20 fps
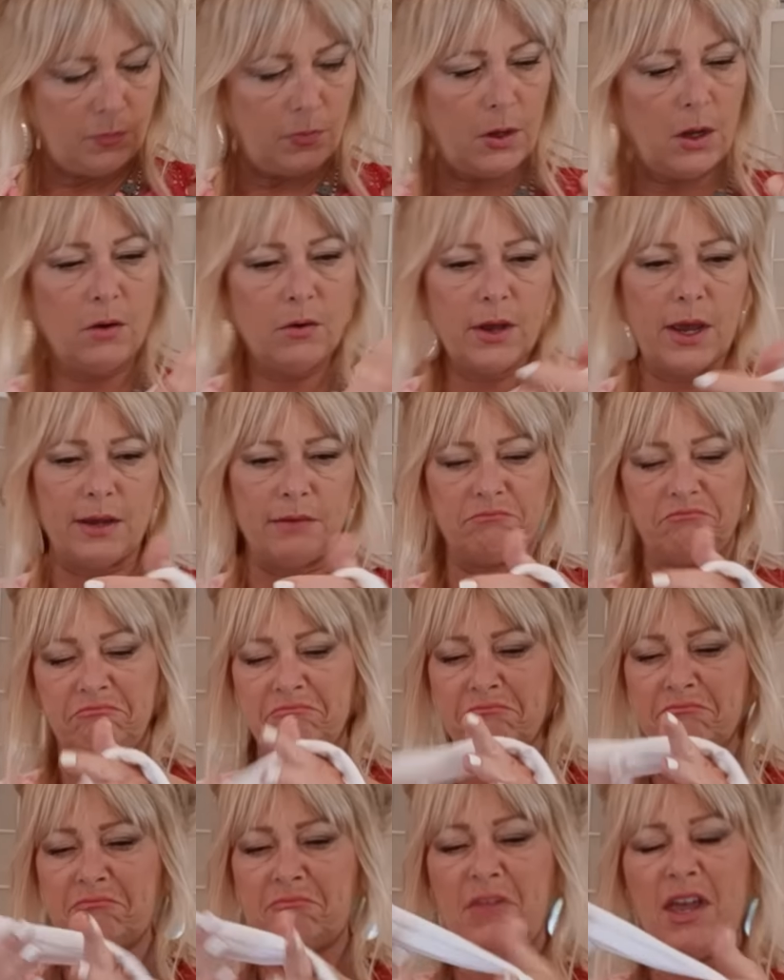Okay,
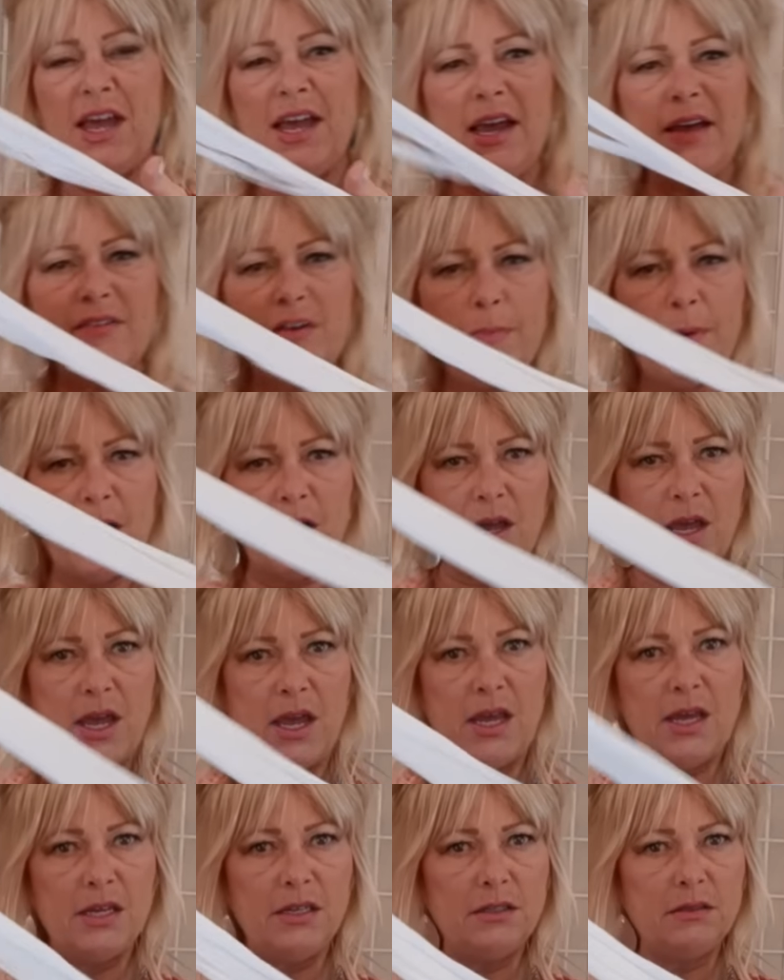I have about
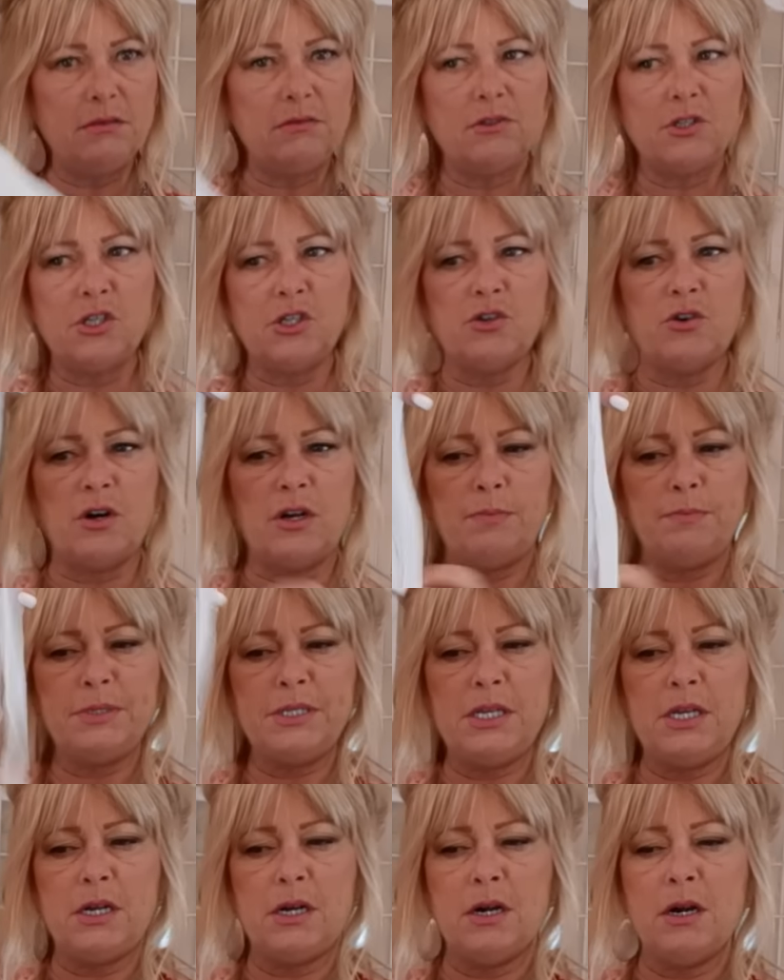eight
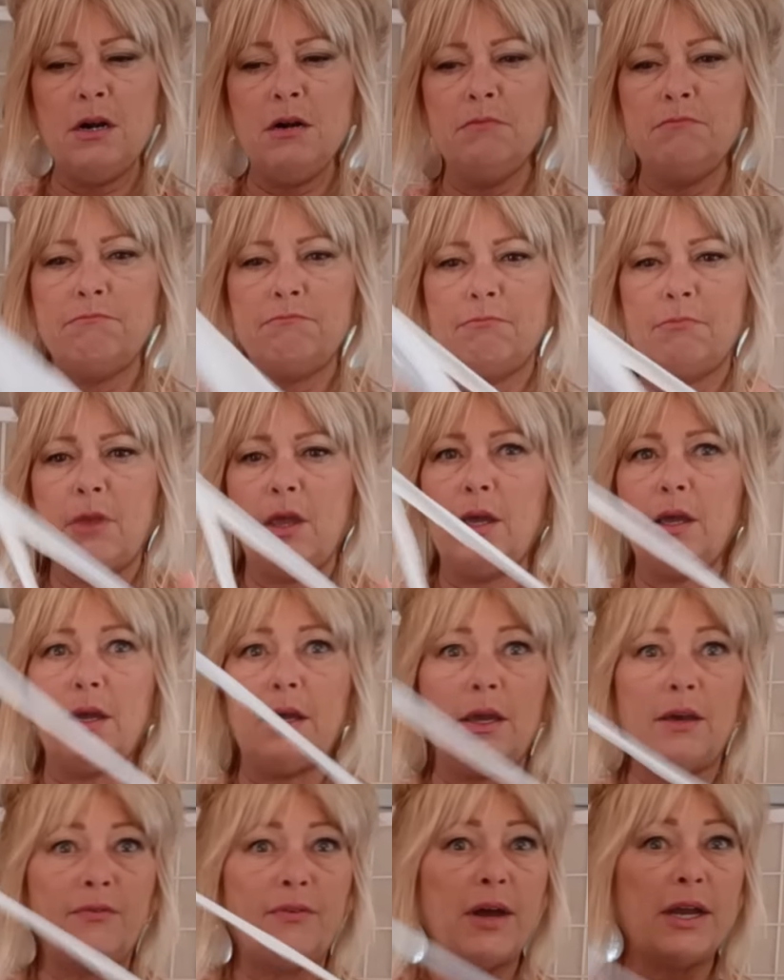strips here
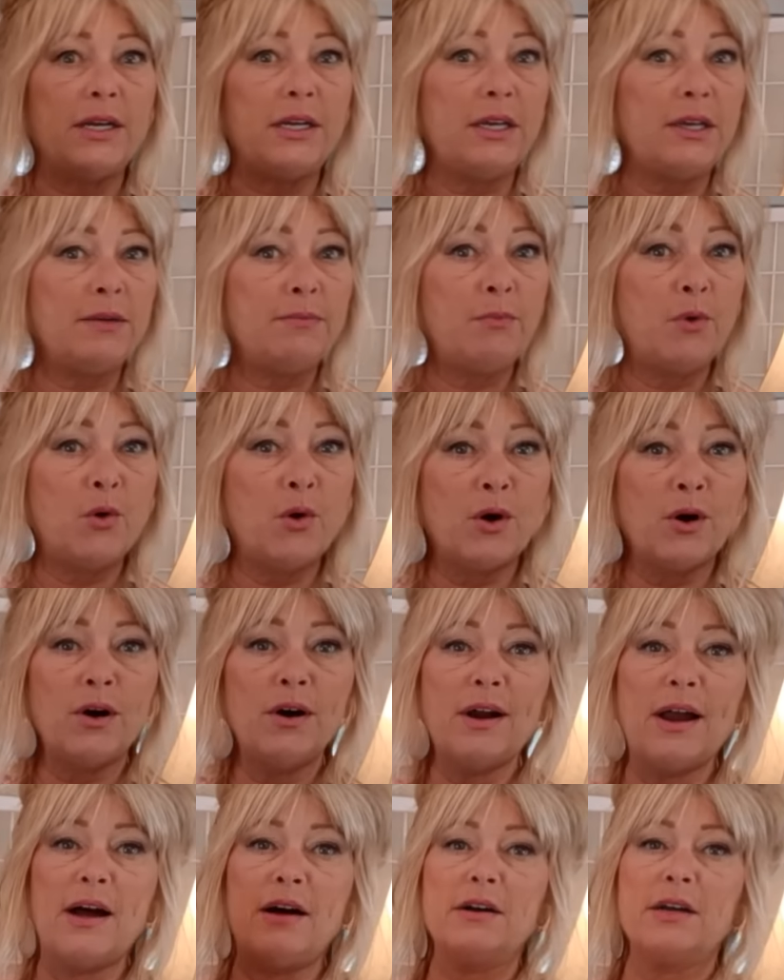if I need
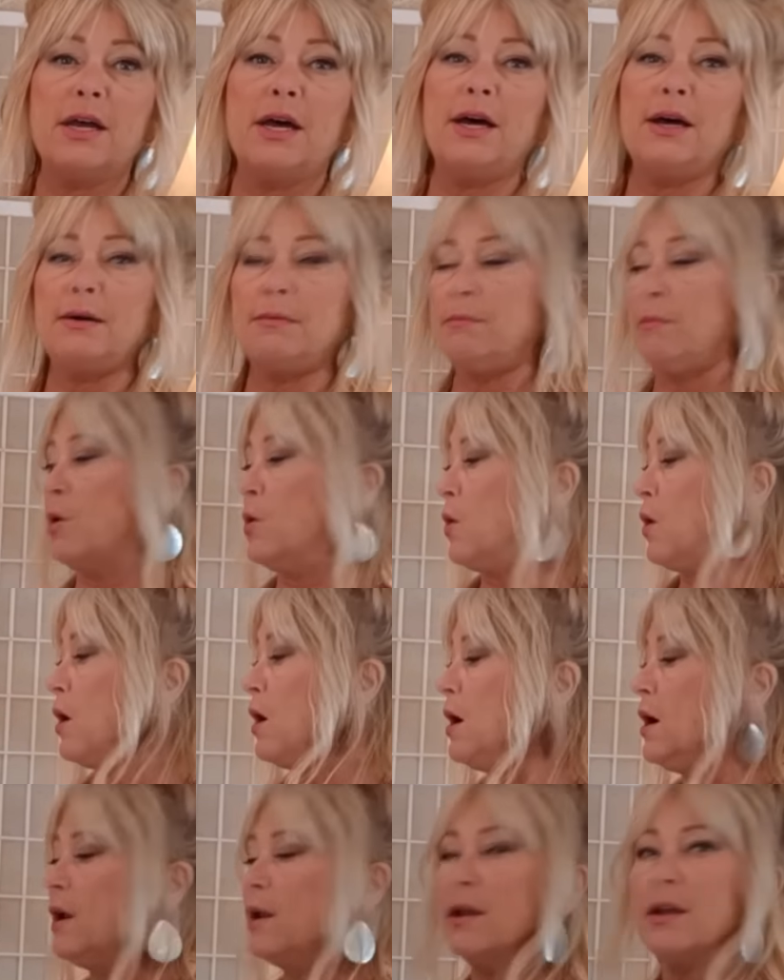more, I'll cut
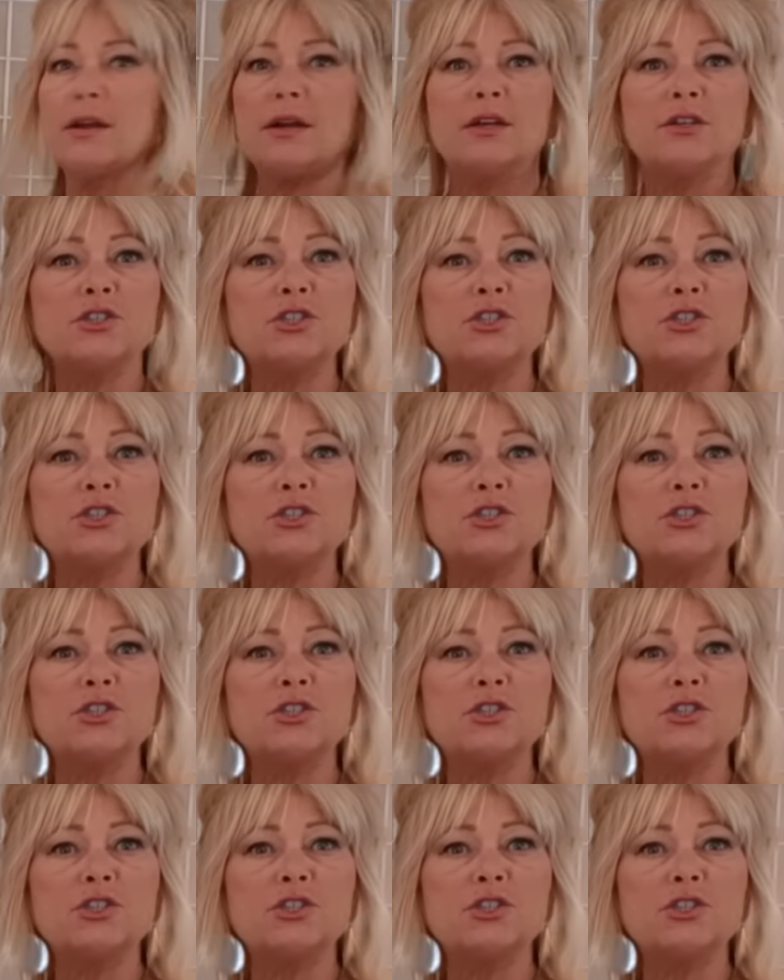more and I'll